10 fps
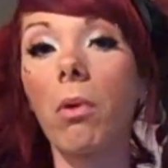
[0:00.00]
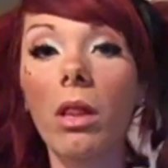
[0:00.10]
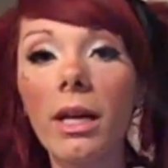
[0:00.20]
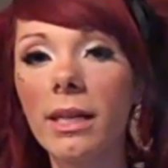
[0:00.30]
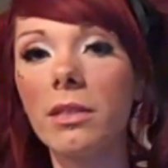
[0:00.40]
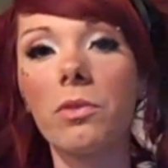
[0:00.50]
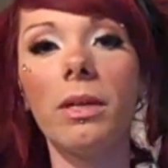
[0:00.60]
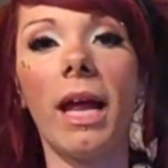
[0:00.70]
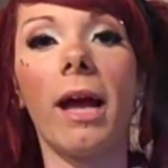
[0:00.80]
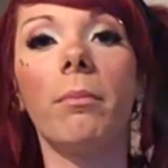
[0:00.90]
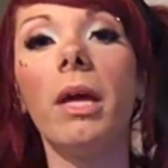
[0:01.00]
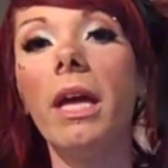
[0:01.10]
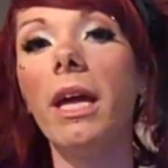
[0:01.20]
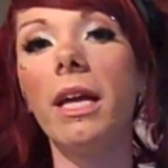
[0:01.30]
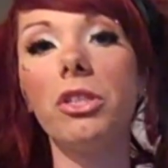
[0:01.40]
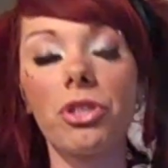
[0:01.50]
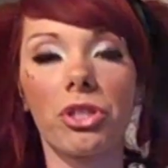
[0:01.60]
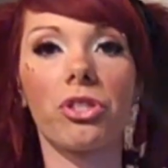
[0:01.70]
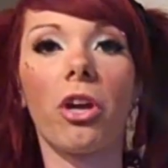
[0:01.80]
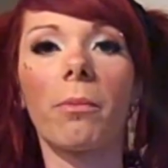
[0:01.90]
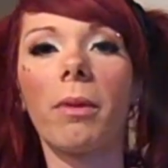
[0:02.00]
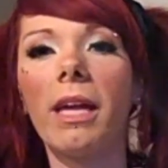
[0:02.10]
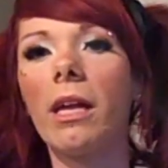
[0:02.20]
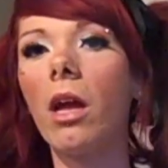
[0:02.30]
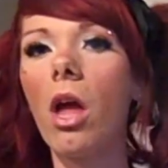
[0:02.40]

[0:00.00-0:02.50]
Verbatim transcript: plug into an amp and just start playing.